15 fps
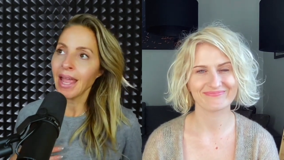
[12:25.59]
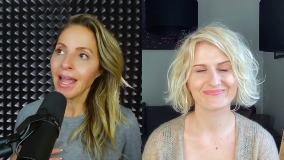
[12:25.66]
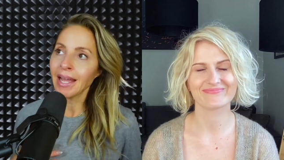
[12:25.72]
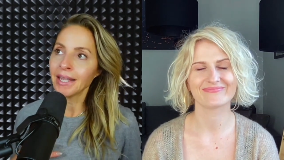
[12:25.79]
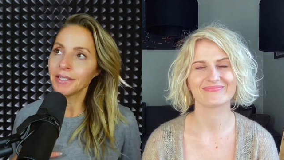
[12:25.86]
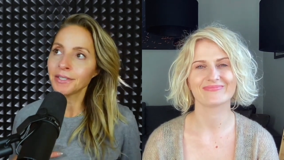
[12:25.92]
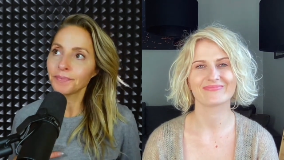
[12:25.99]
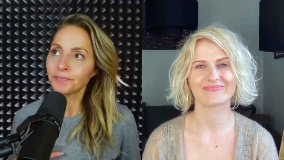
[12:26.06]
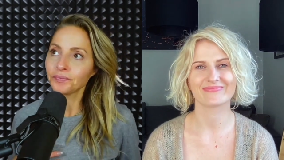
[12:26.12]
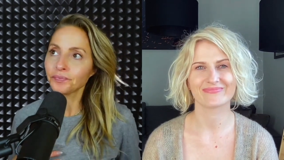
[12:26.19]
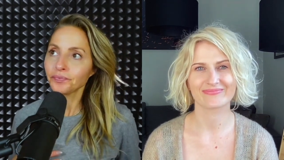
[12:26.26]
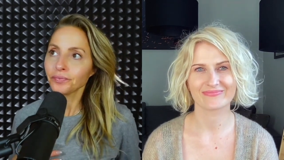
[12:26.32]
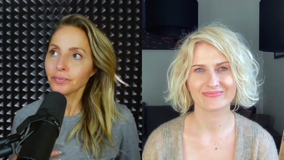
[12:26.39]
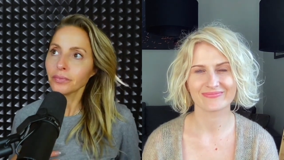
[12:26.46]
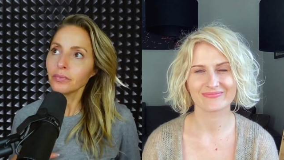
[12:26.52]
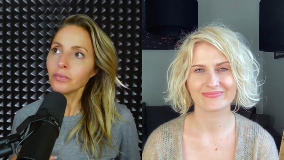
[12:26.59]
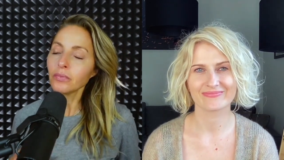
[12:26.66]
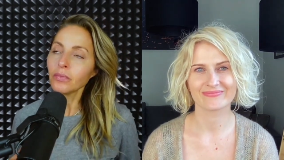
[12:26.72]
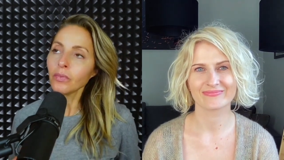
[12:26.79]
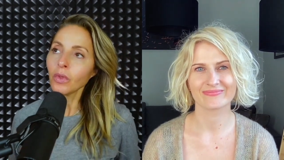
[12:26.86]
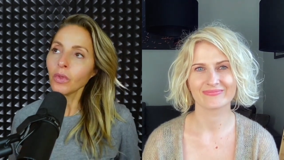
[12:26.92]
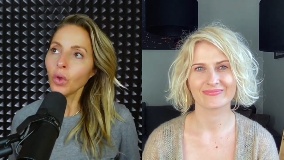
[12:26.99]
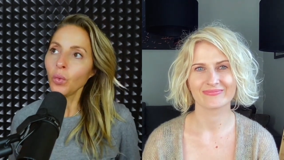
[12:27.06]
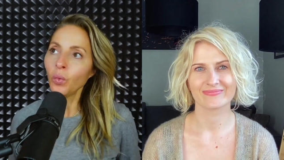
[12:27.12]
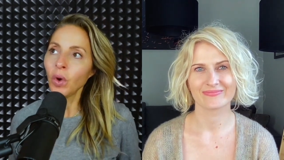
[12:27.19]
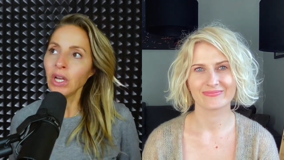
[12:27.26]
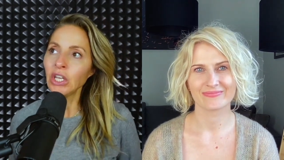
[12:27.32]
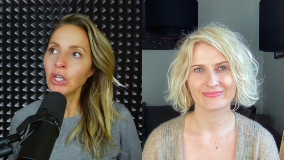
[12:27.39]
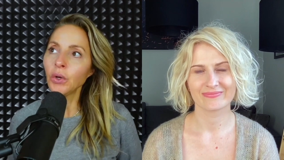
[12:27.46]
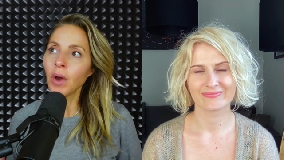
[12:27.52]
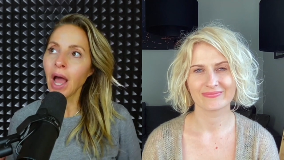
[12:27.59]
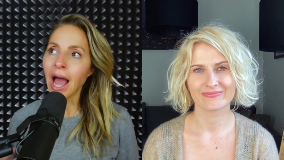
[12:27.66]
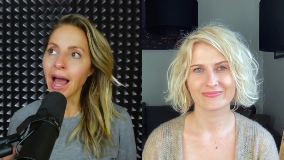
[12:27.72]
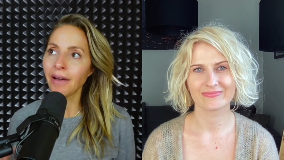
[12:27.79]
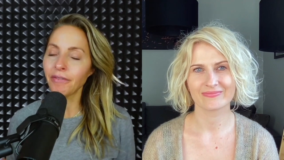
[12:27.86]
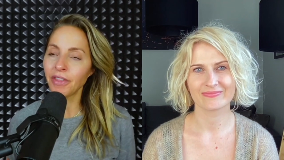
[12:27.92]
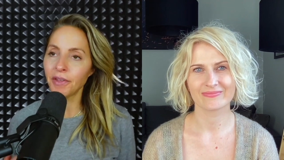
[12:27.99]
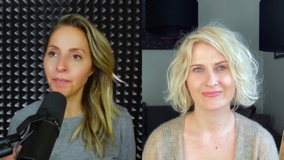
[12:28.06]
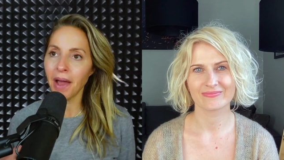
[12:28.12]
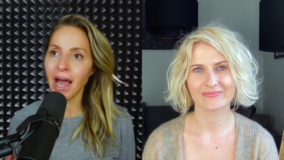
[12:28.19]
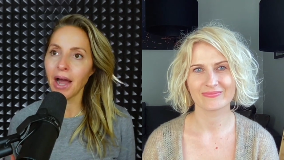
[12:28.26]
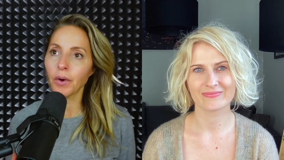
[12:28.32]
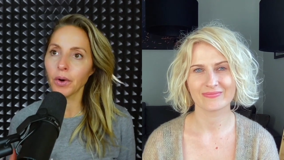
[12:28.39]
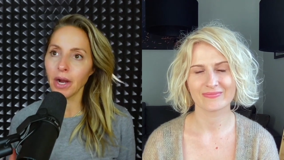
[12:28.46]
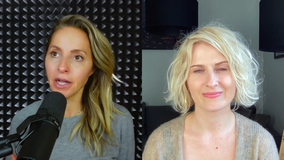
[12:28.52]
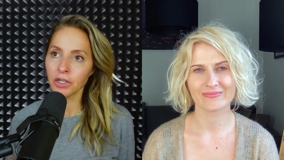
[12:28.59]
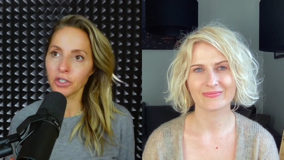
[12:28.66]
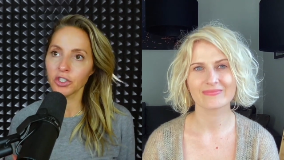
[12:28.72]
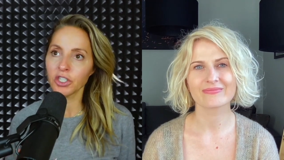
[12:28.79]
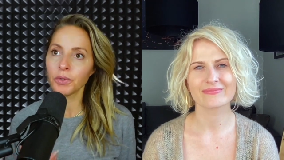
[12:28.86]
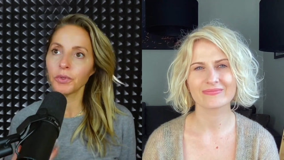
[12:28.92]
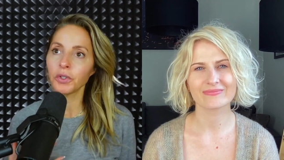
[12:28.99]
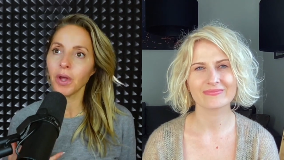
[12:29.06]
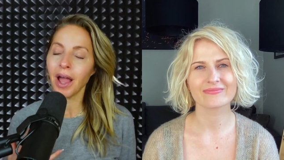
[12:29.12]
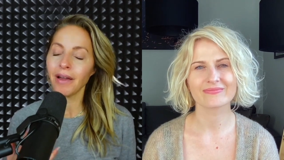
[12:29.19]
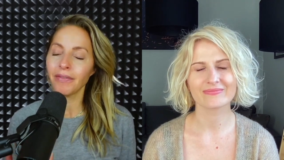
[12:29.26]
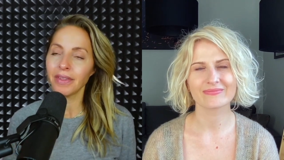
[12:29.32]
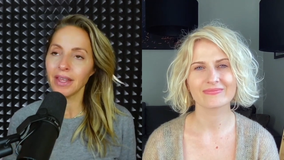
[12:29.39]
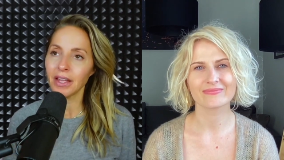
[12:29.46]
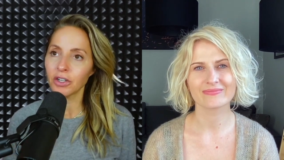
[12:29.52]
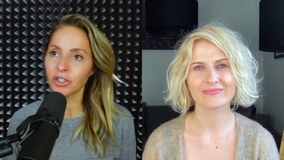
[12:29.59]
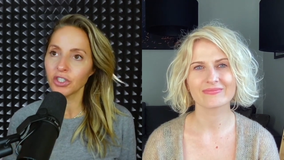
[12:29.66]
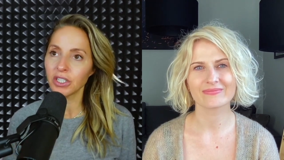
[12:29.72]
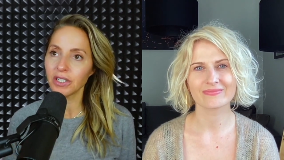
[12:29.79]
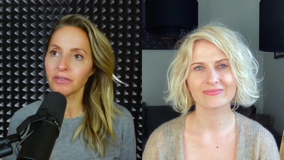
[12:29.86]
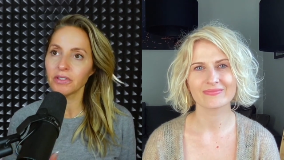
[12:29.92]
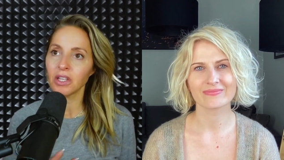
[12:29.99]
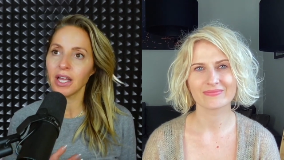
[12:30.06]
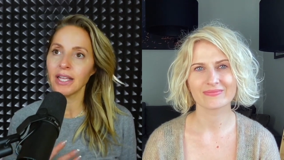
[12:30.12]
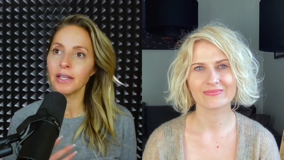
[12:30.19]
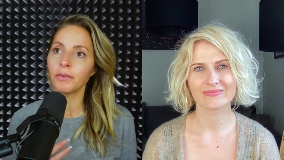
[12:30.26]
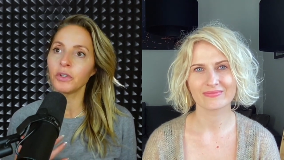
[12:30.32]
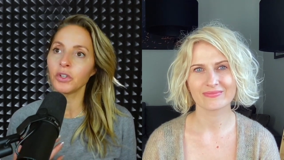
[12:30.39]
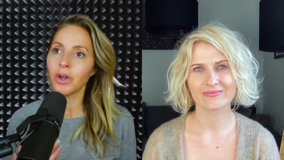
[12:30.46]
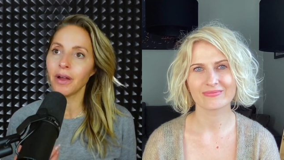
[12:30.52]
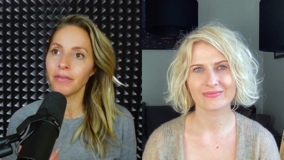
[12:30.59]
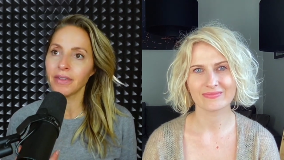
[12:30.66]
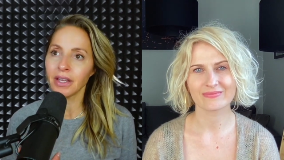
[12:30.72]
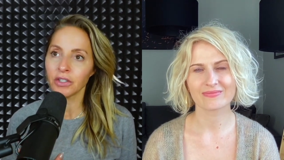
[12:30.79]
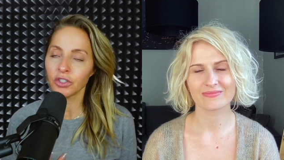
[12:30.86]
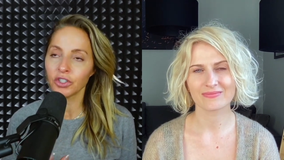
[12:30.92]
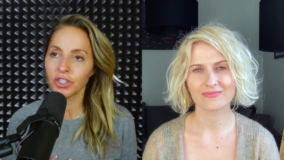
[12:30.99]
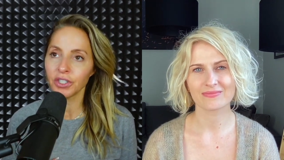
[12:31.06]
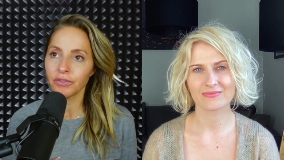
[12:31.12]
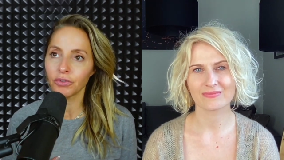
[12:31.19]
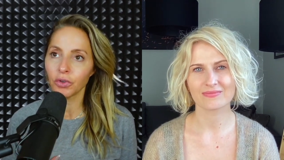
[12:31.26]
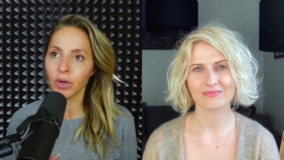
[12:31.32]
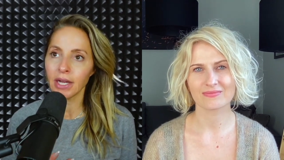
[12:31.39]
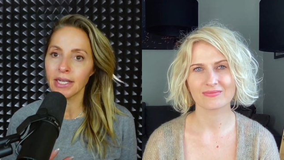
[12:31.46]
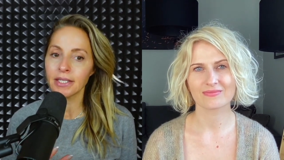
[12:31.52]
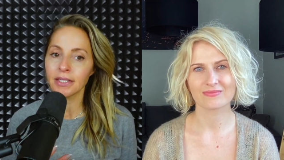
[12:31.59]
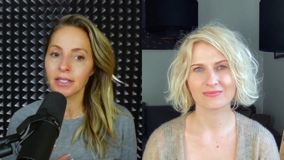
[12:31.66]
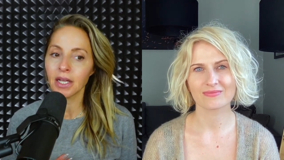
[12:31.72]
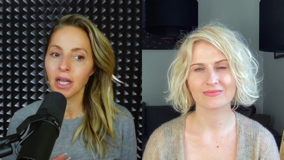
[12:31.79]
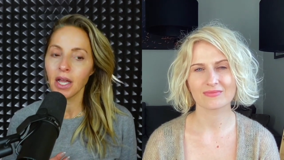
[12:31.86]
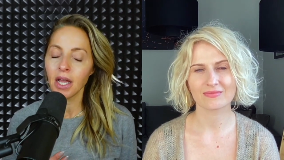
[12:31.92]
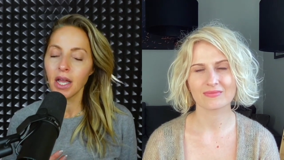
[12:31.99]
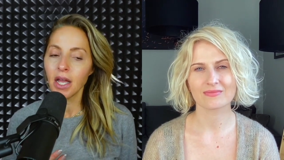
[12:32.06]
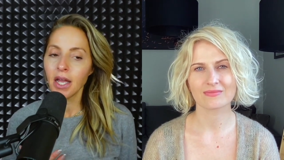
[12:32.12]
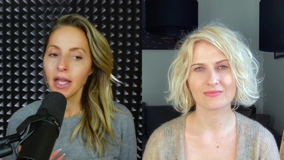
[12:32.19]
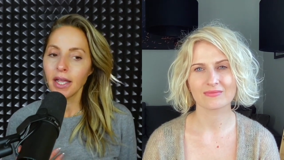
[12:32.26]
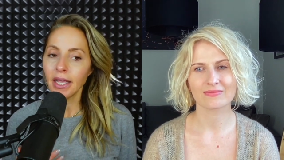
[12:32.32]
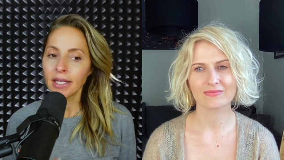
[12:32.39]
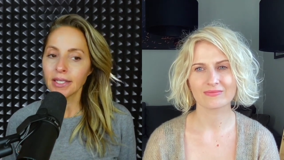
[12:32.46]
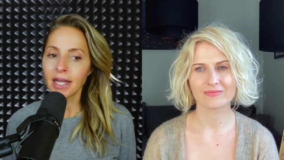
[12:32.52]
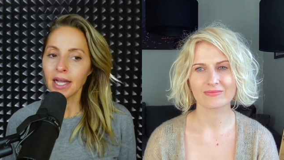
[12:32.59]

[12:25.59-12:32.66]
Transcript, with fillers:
Speaker 1: And when you have the power energy, when you have the energy of light, when you have the energy of grace, it's